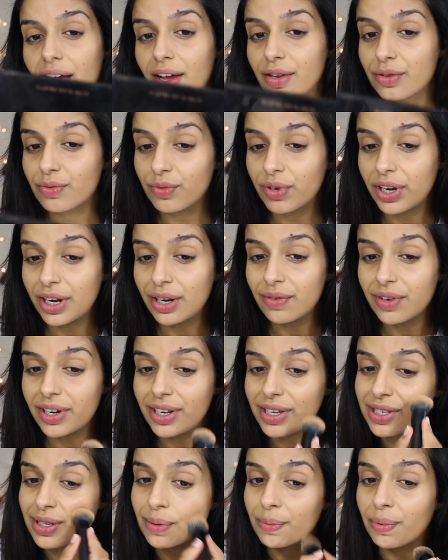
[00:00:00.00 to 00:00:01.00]
I was
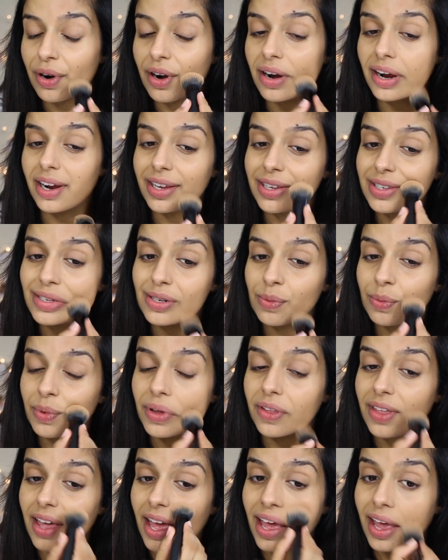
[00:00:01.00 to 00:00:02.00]
really surprised
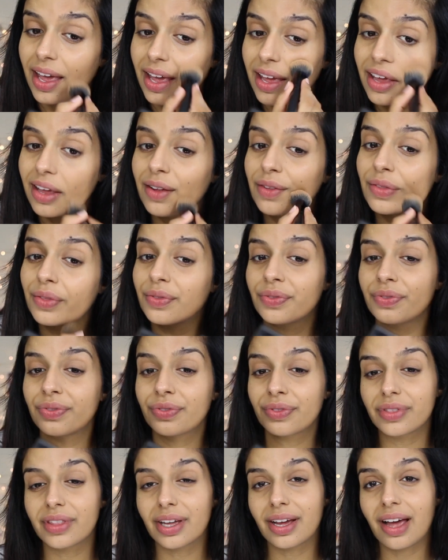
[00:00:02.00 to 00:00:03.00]
with the
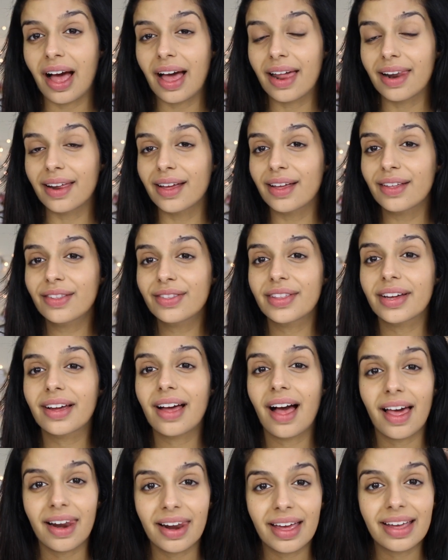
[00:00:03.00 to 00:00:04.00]
colour. The
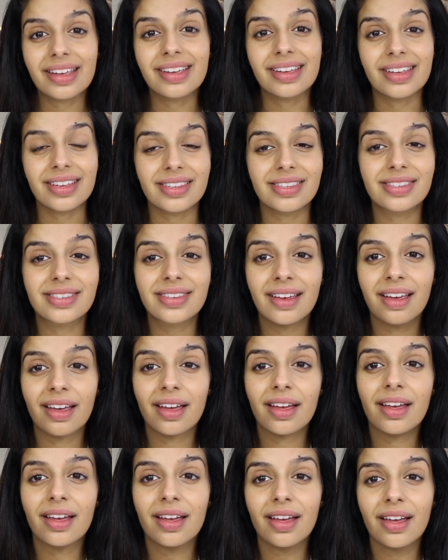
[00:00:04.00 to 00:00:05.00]
colour is
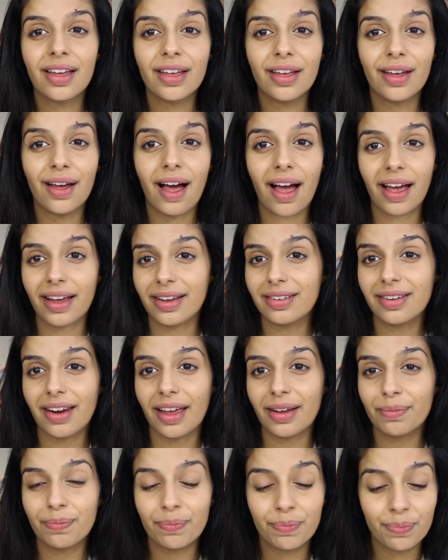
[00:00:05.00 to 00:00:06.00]

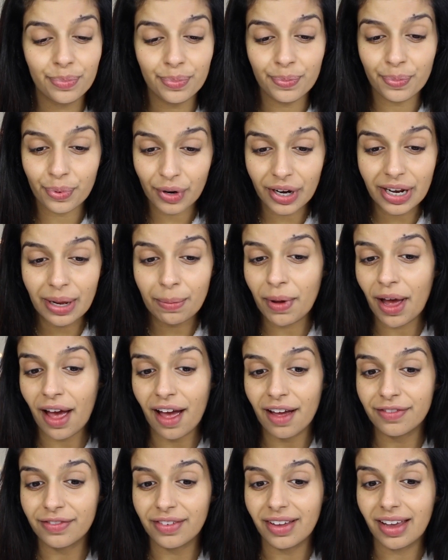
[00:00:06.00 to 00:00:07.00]
like pretty
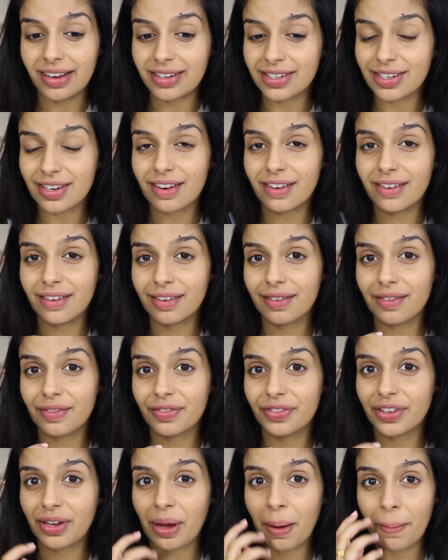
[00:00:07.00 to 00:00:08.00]
perfect
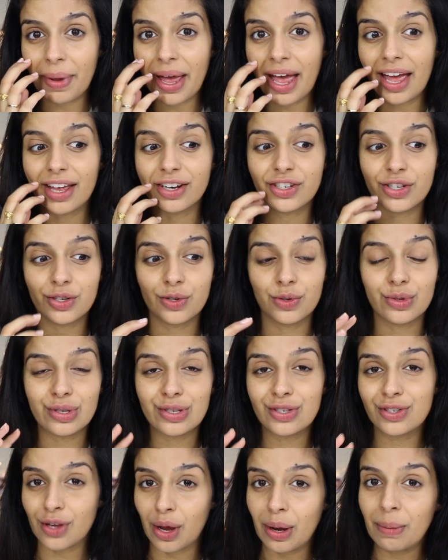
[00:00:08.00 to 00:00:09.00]
compared to
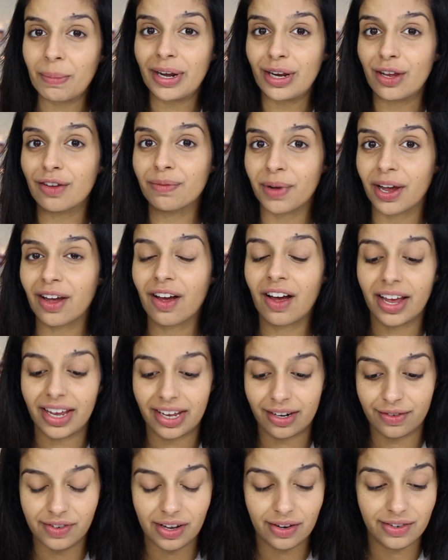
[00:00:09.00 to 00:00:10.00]
so many of my
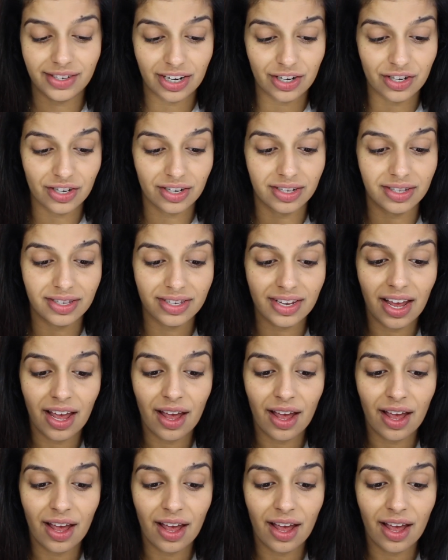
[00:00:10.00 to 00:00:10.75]
high-end foundations.